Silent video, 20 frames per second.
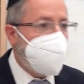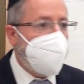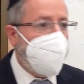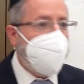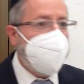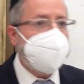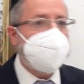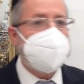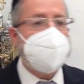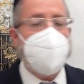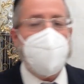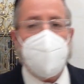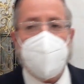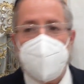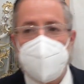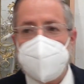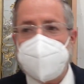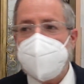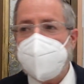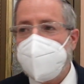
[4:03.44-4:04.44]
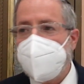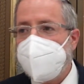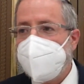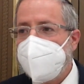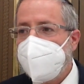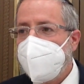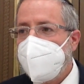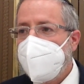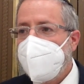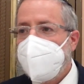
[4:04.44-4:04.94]
know it's called
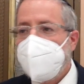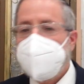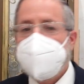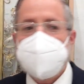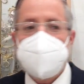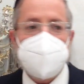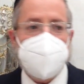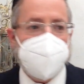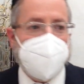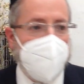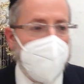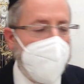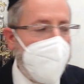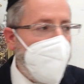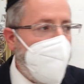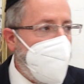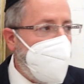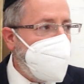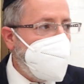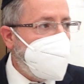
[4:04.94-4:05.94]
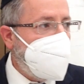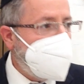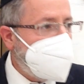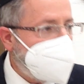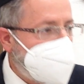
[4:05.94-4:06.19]
Zeman